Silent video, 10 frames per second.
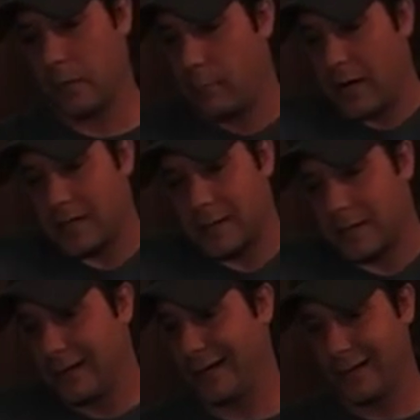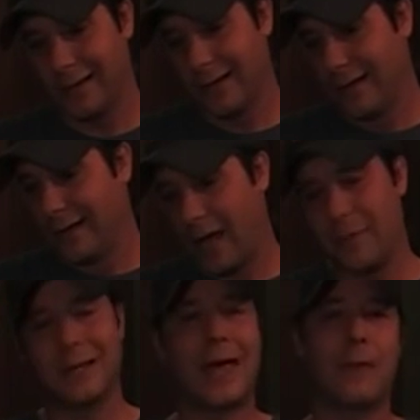and basically... I
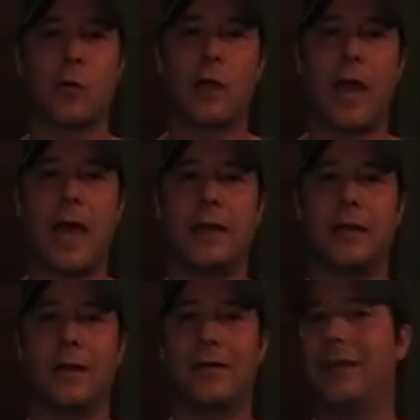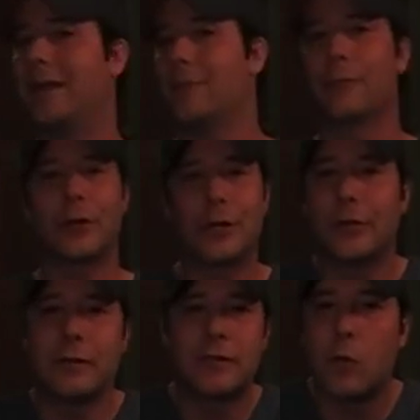mean, Latimore had, you know, he hit him pretty
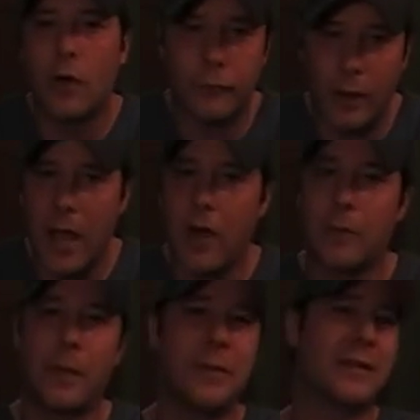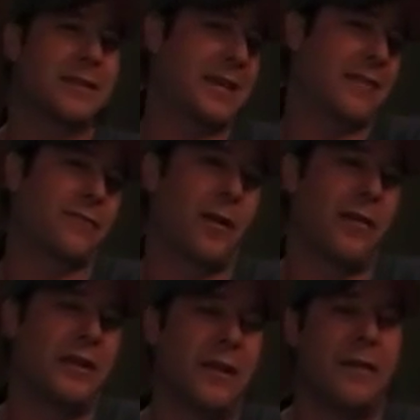good in the 12th round and maybe in the 10th
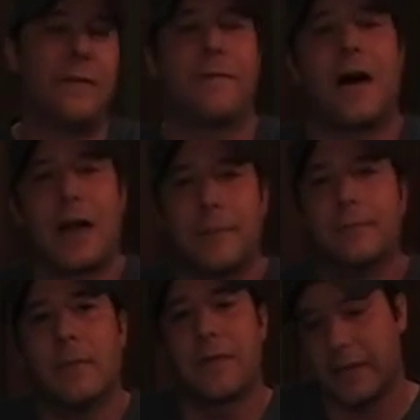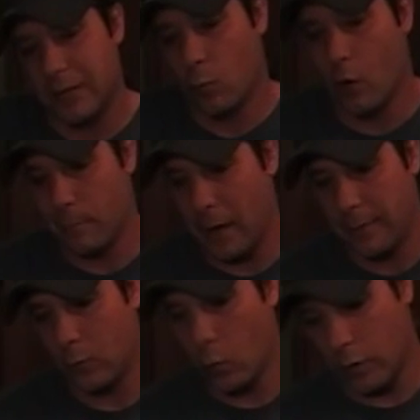round. You know, he fought him. I think he won
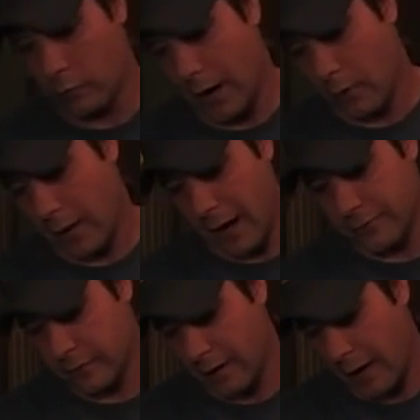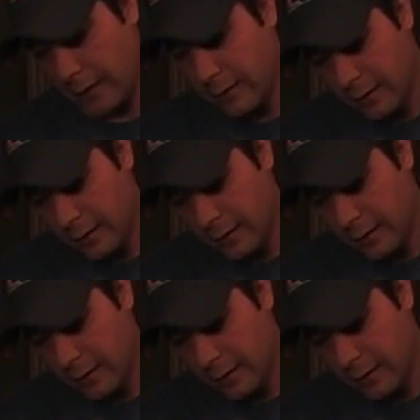maybe one round after that.